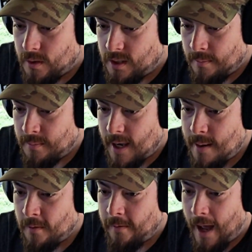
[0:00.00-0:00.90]
some
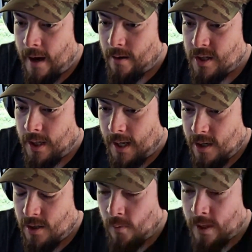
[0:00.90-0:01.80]
type of higher
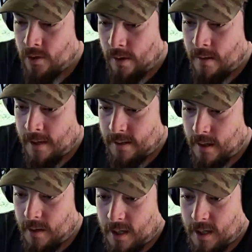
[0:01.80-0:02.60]
education when you join the military,